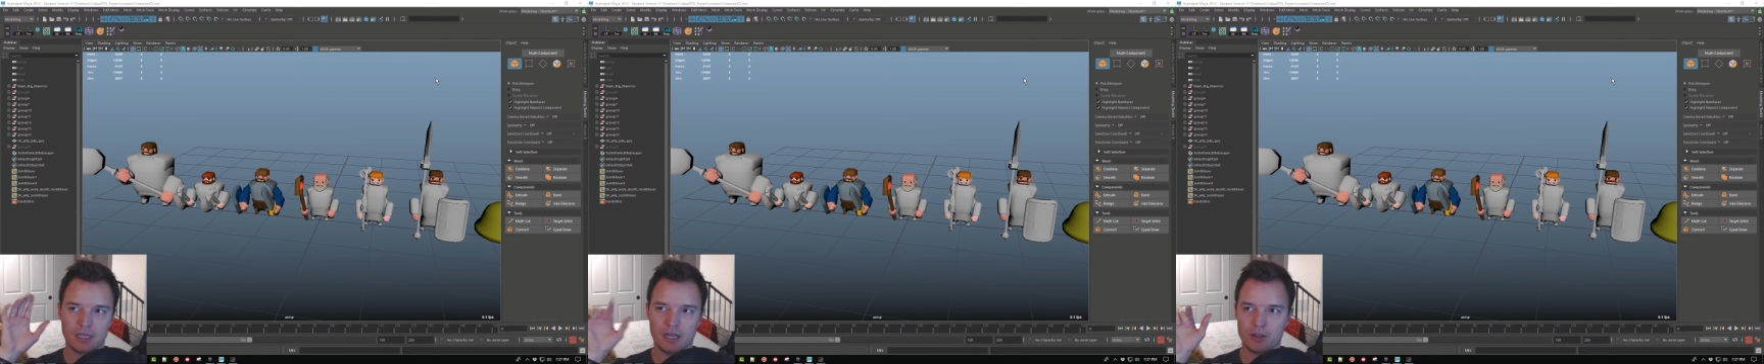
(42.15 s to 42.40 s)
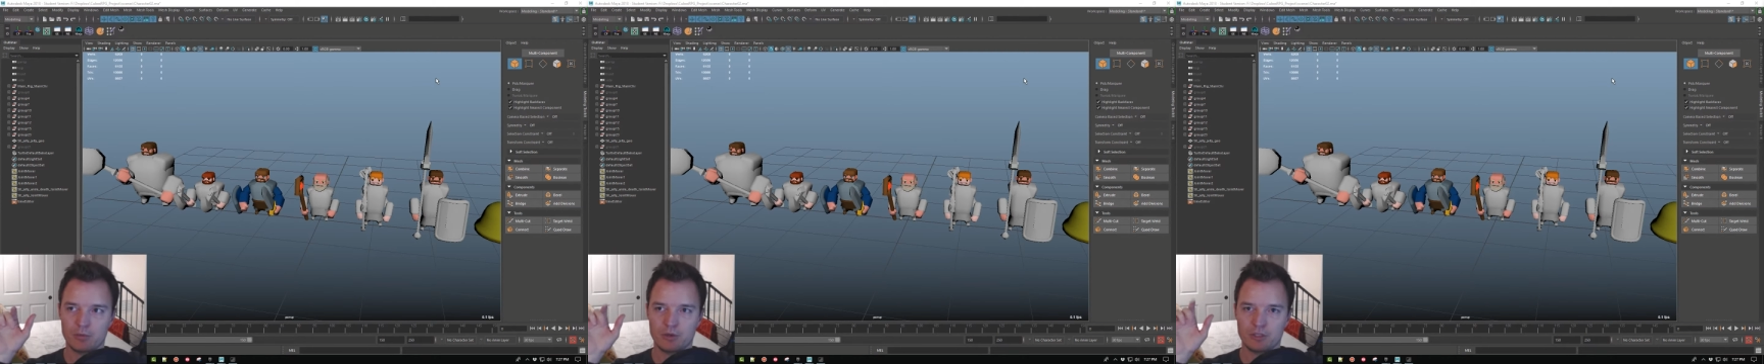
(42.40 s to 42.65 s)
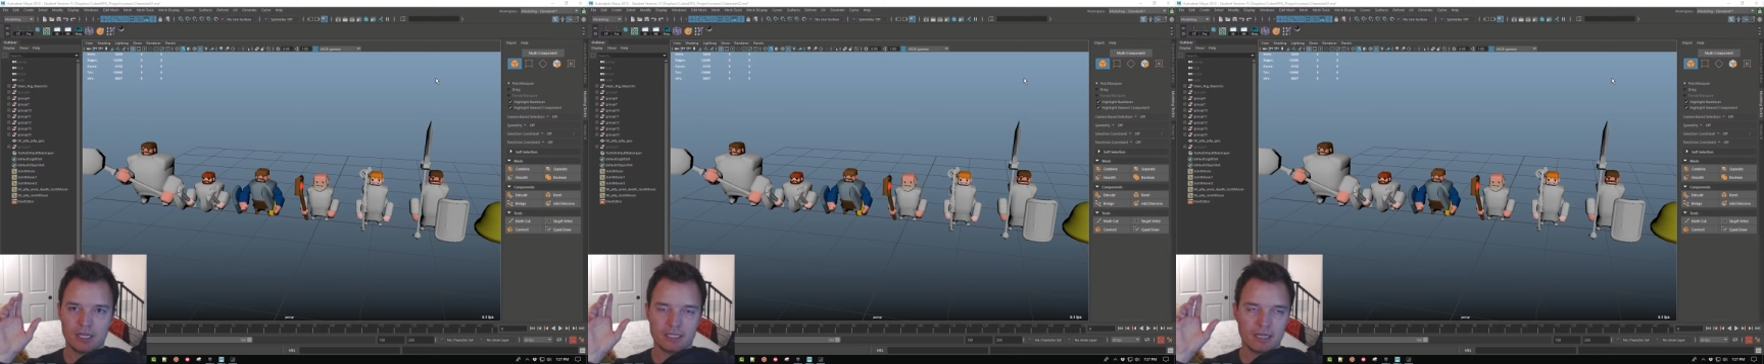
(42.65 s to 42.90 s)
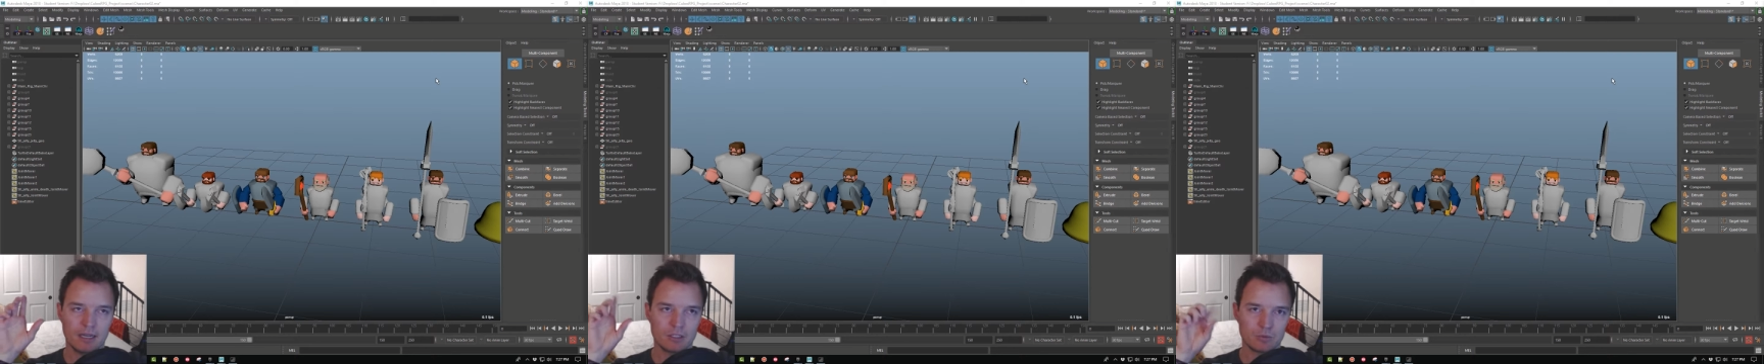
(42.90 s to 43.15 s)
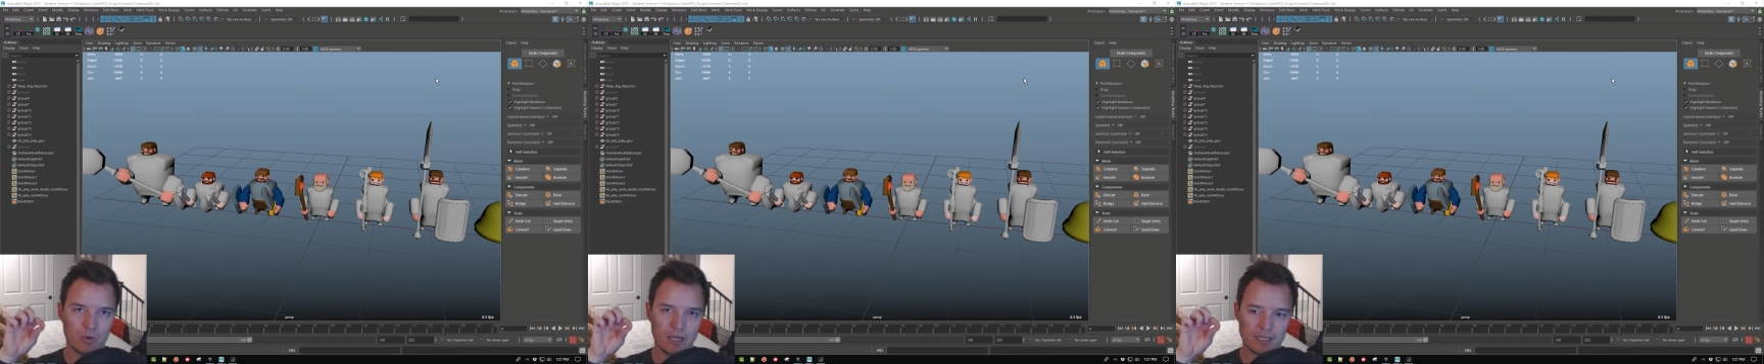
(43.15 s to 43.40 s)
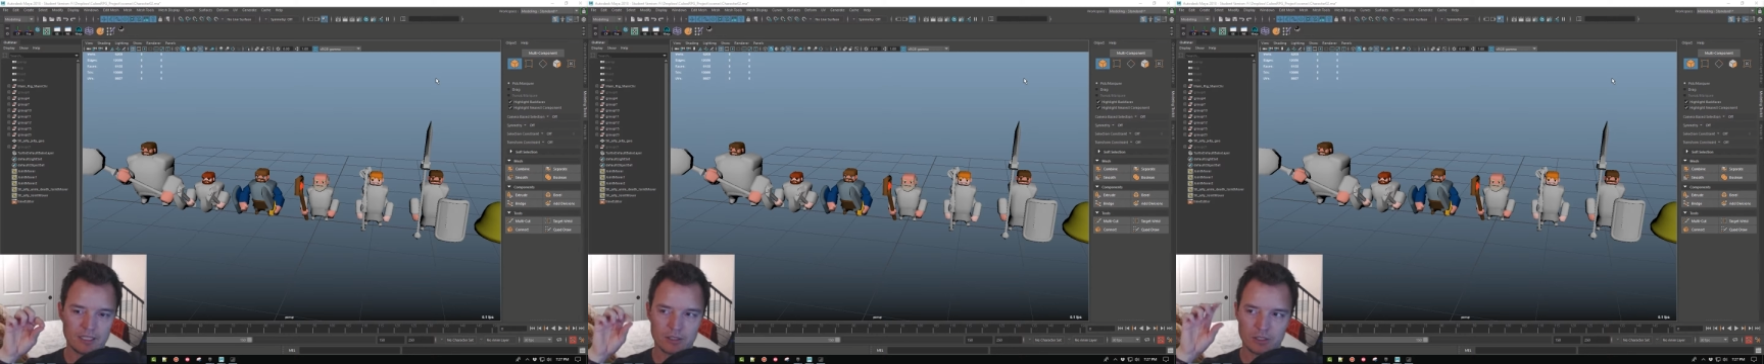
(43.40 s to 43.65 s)
Other projectiles,
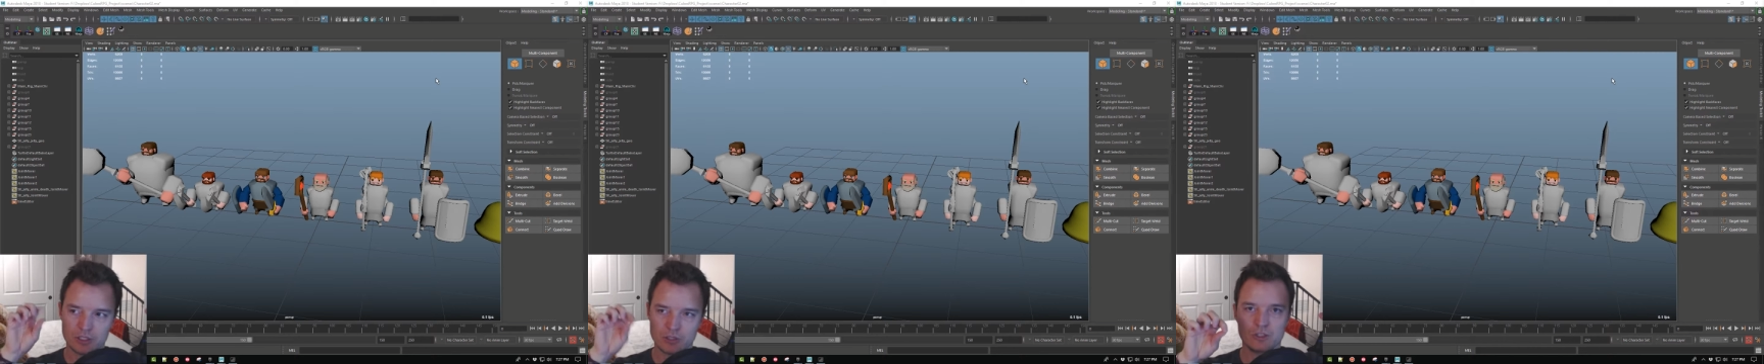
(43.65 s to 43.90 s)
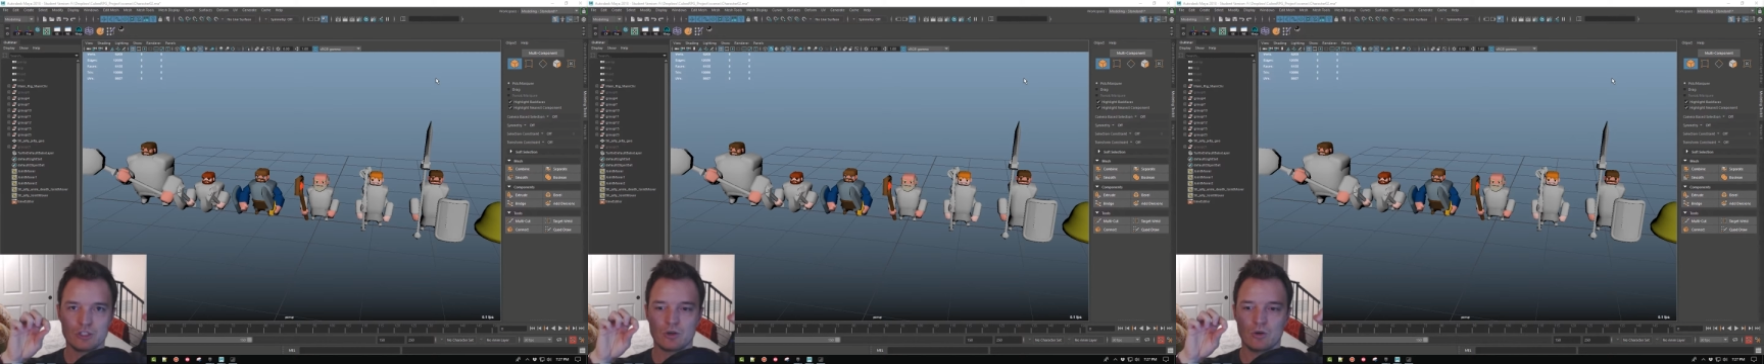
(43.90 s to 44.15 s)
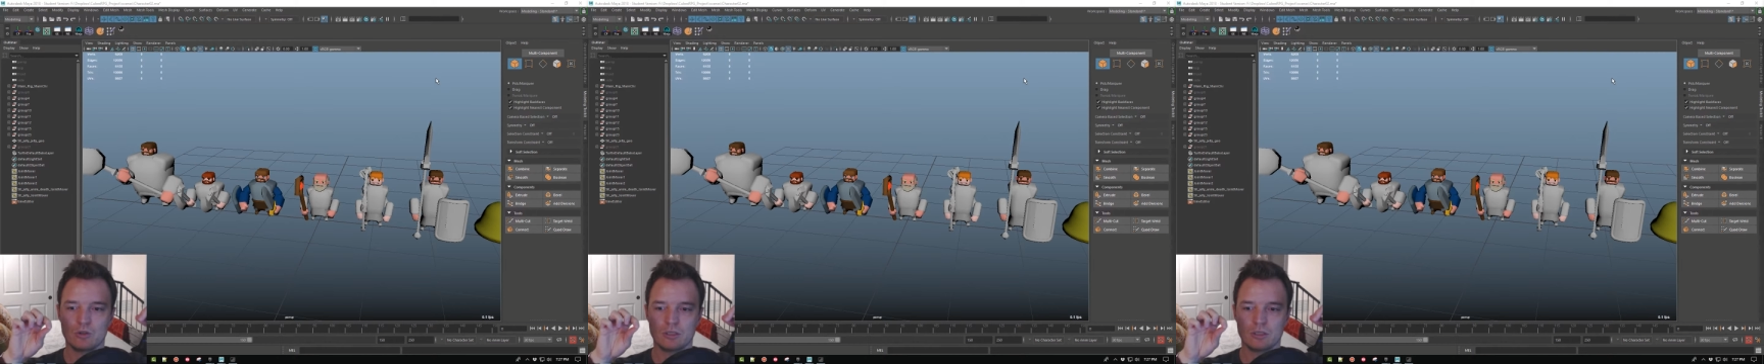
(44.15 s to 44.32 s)
as soon as you hold